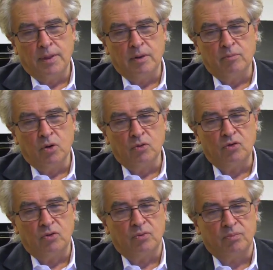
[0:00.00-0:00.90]
in
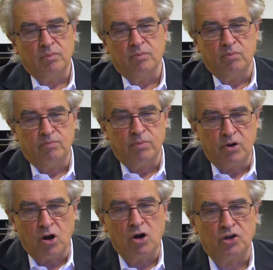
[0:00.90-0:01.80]
most
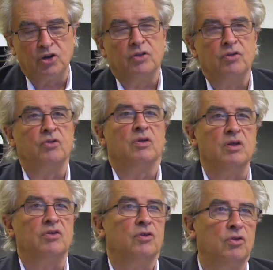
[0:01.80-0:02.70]
large
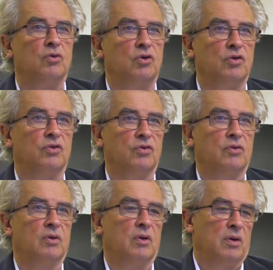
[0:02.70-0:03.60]

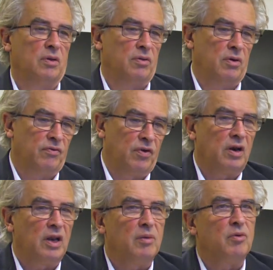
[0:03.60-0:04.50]
institutions, there are a
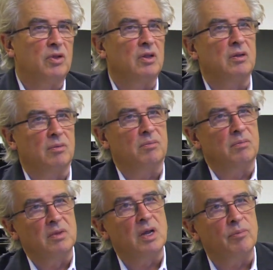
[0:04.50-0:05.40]
very limited
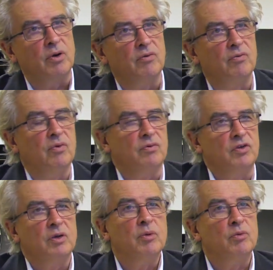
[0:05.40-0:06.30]
number of
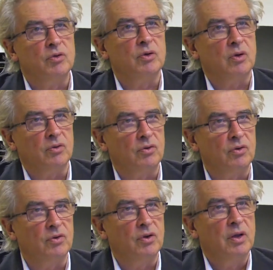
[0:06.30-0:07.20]
chamber music
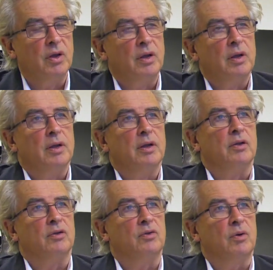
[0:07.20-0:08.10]
concerts.
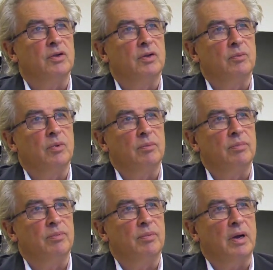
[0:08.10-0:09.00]
So I said,
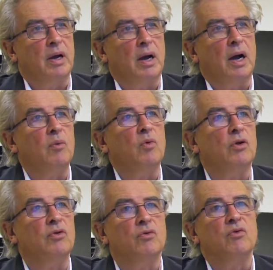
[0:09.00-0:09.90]
I
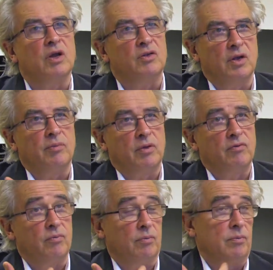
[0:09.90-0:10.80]
wanted to create something